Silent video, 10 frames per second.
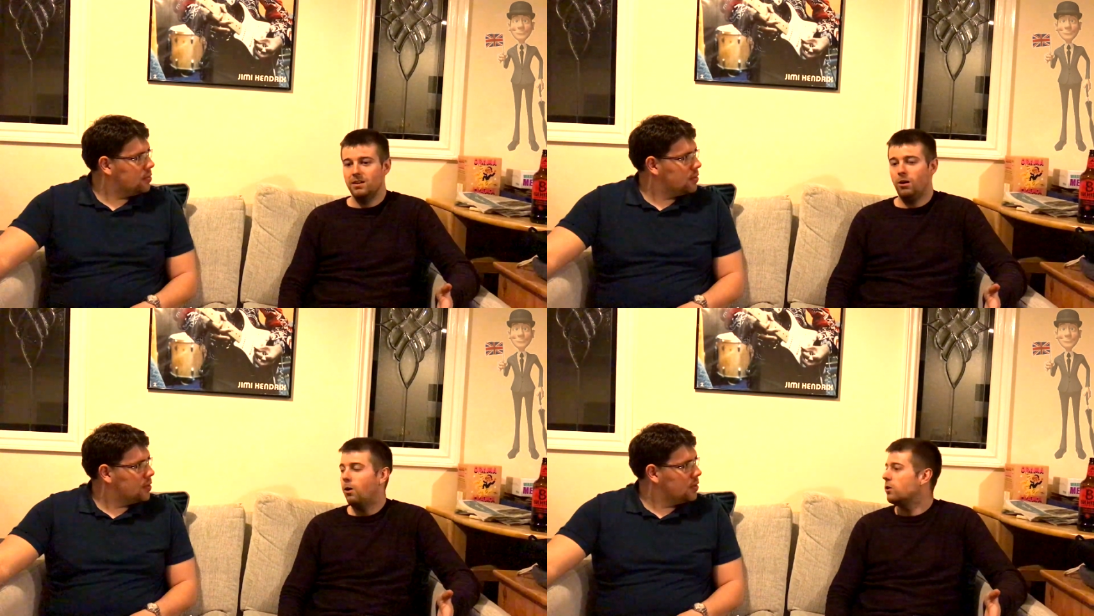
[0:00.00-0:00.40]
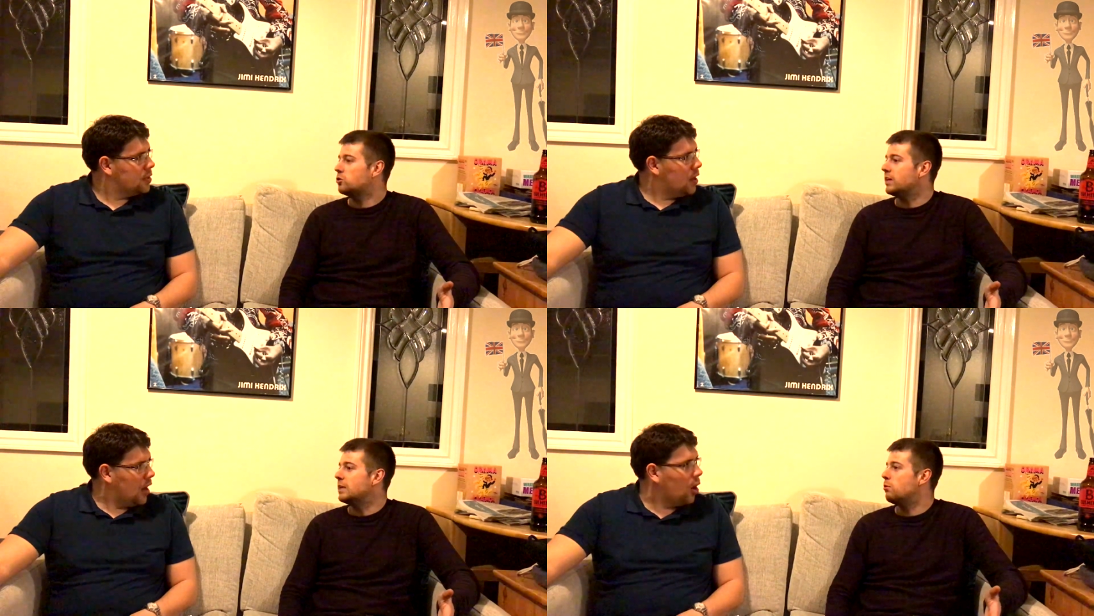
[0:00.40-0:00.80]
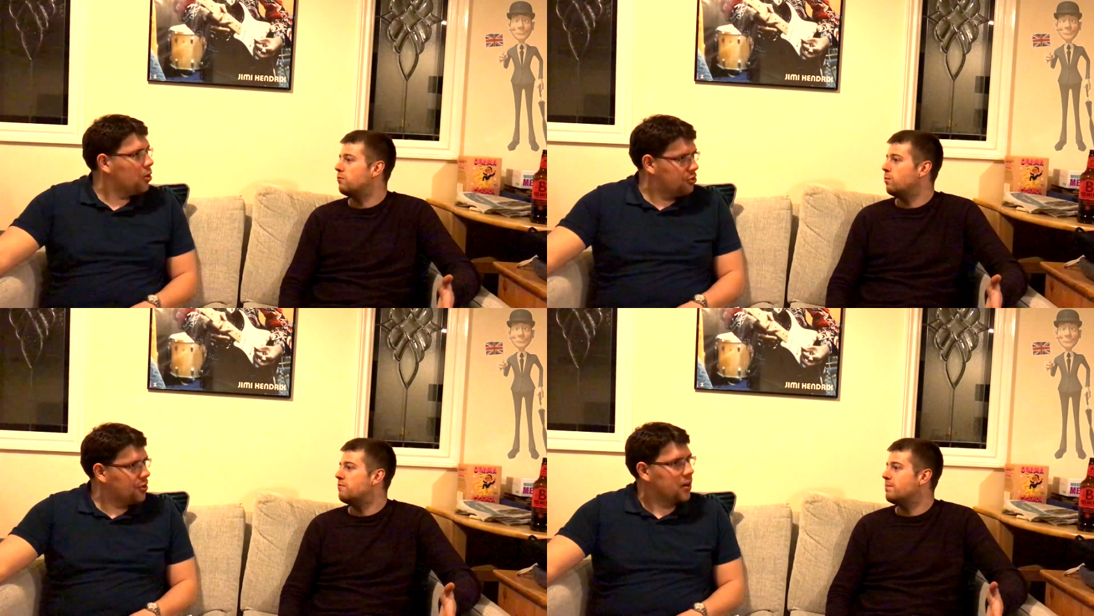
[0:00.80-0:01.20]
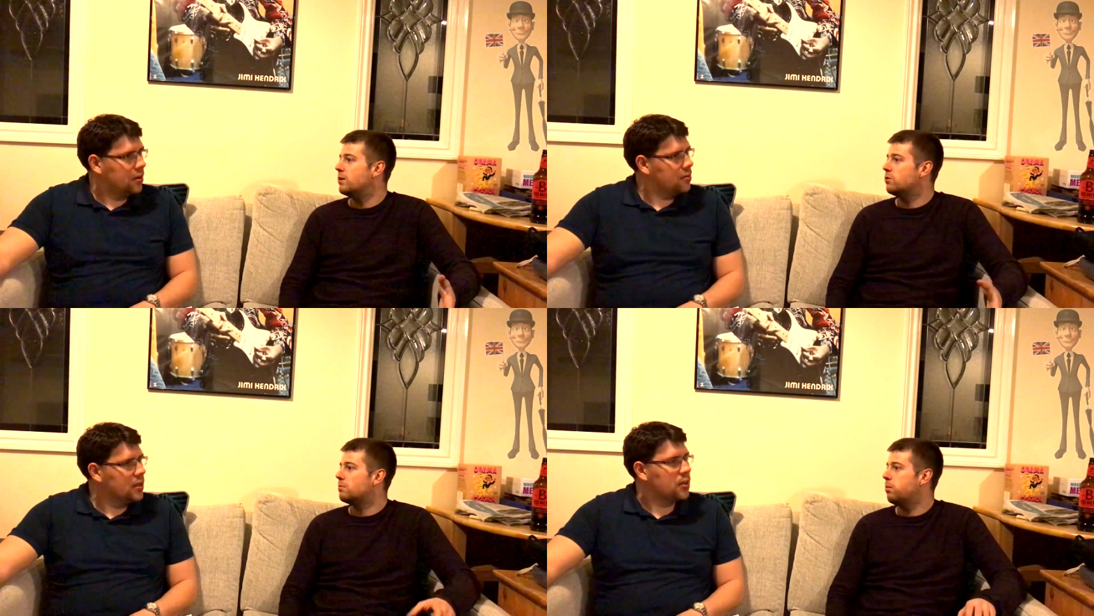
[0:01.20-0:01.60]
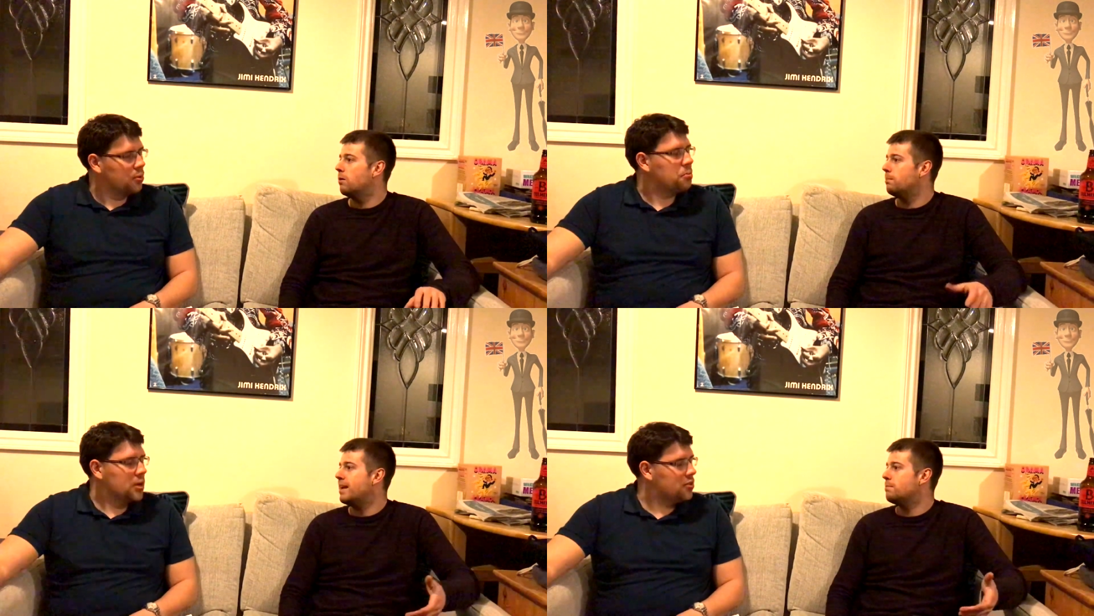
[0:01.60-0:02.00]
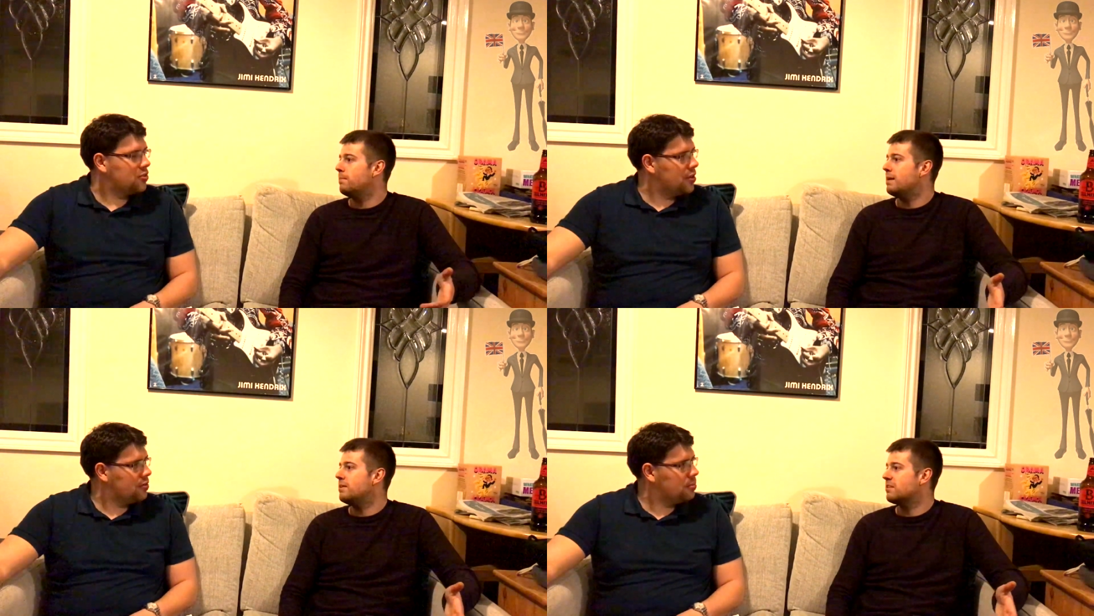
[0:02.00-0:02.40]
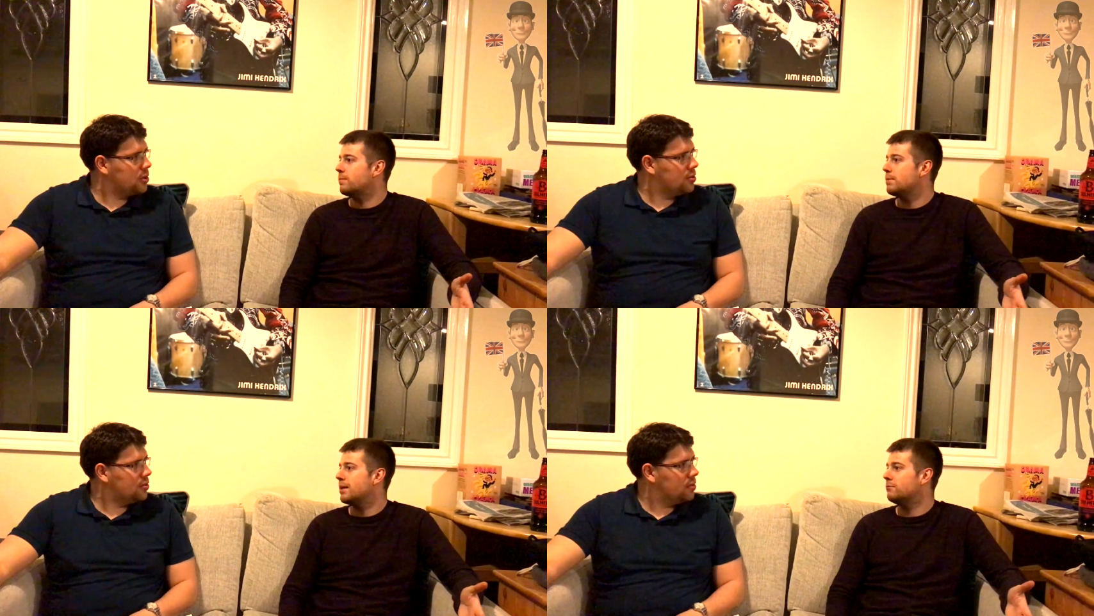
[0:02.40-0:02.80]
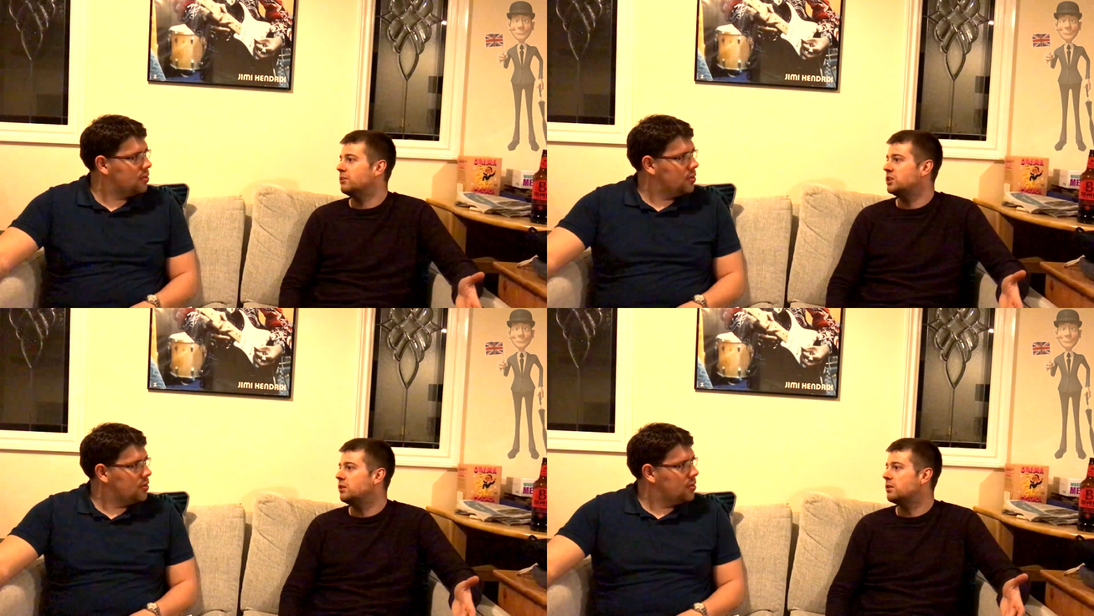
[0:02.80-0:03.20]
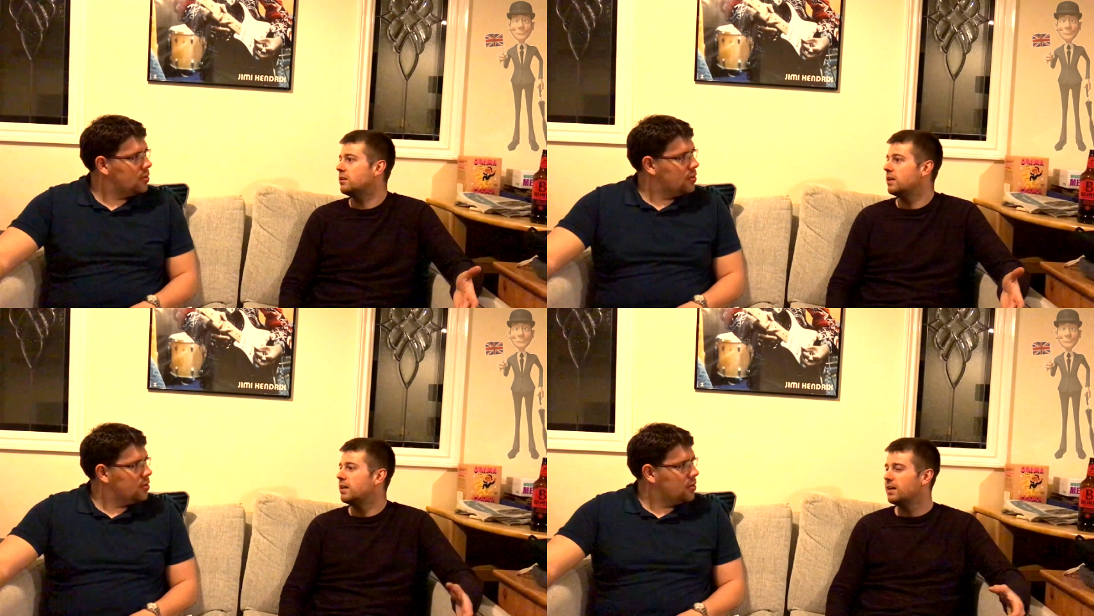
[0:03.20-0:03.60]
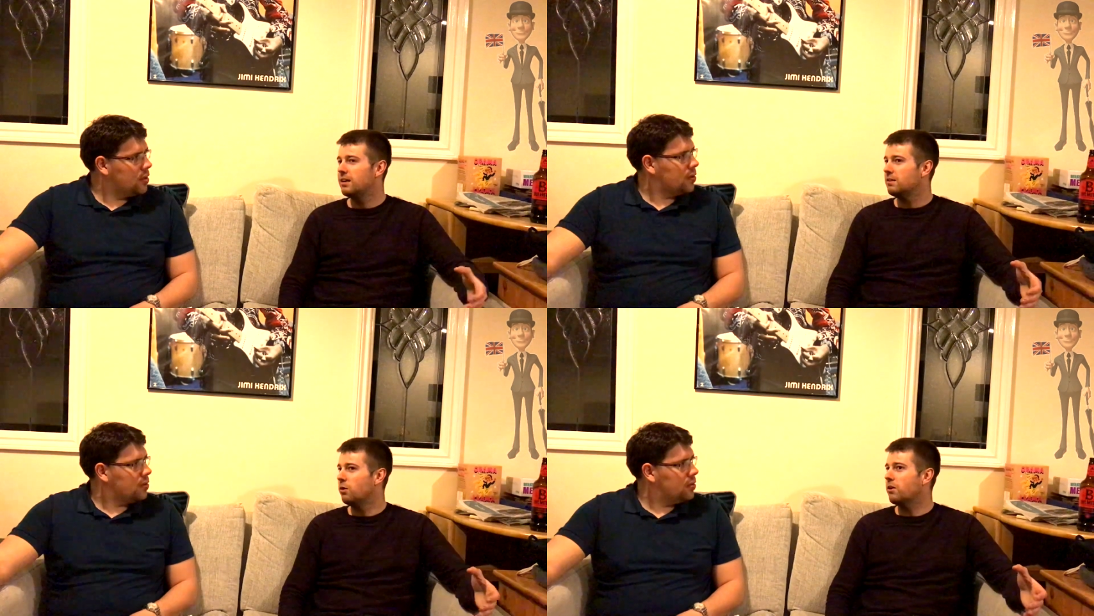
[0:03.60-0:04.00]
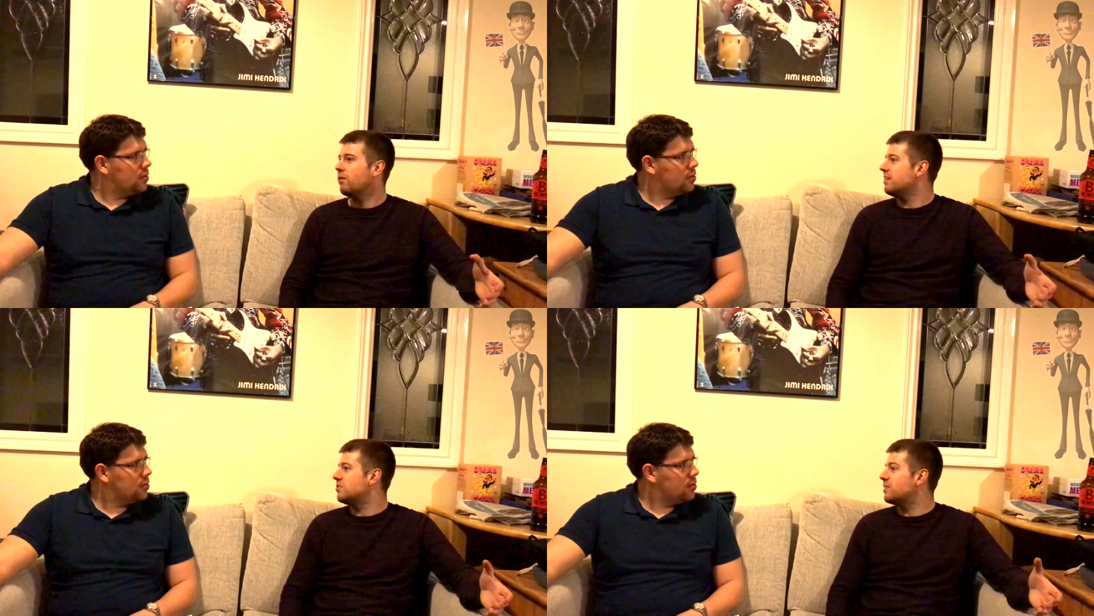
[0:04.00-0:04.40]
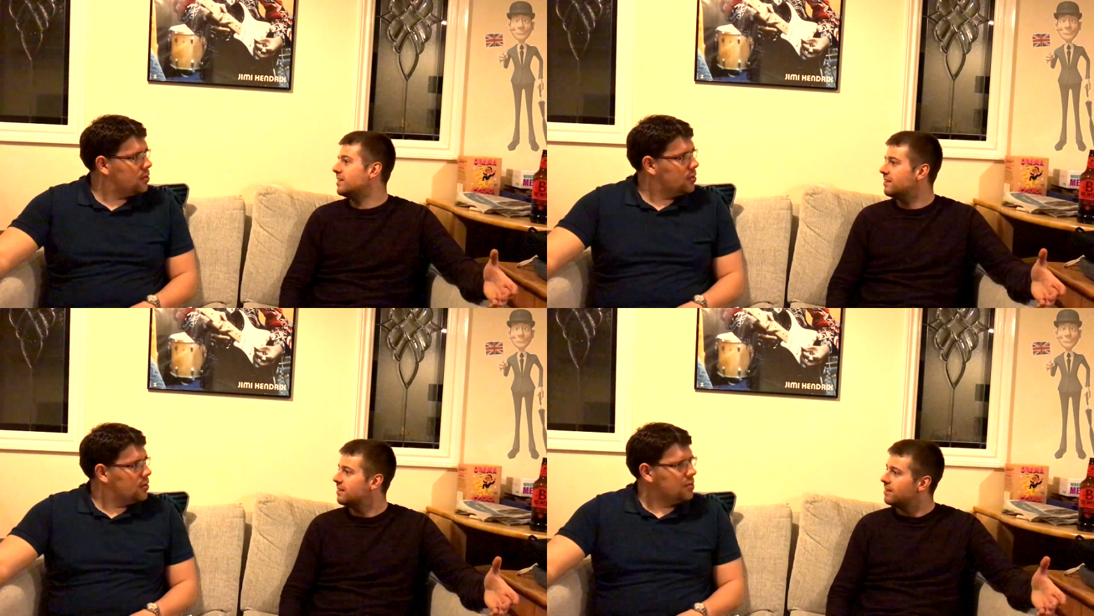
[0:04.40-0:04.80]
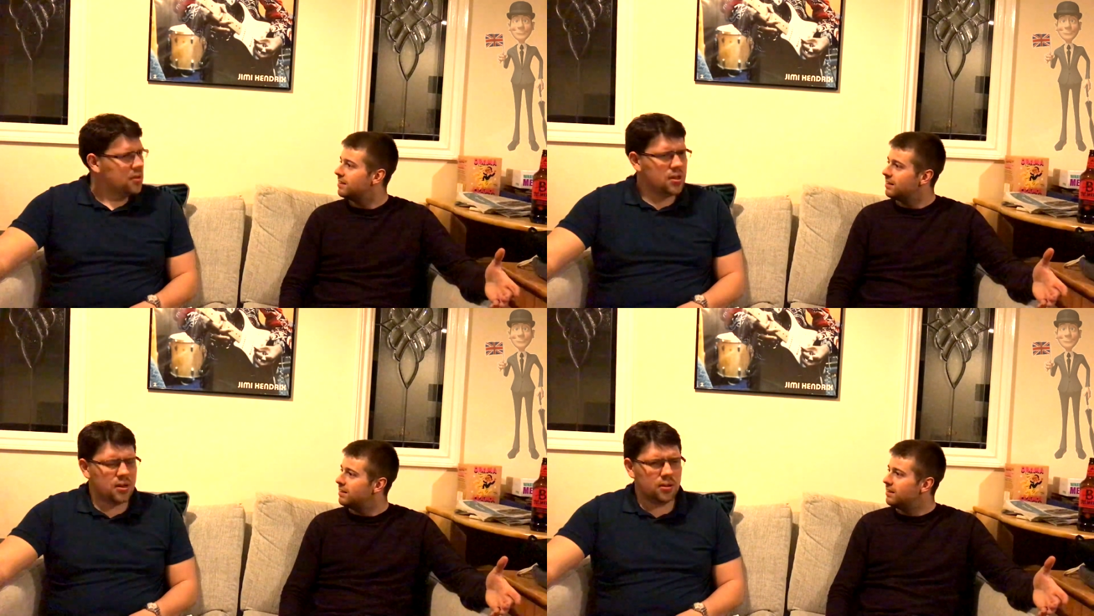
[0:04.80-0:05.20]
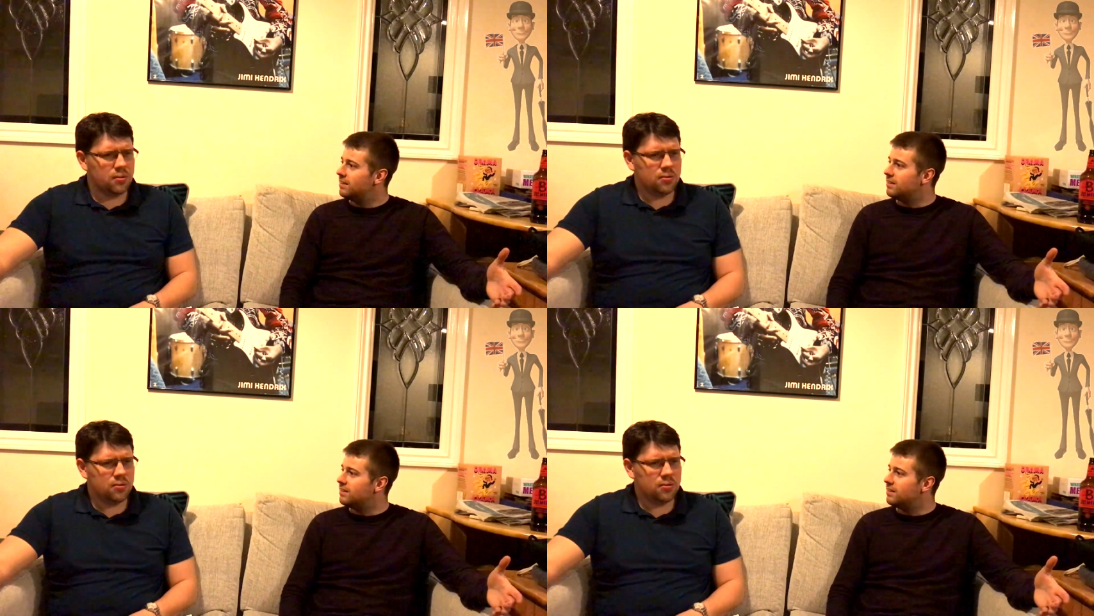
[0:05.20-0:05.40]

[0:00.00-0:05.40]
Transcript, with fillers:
Speaker 1: a hot drink, a hot with, drink. milk. That what, may, maybe some people have it with sugar. Yeah. Not an ice drink. No.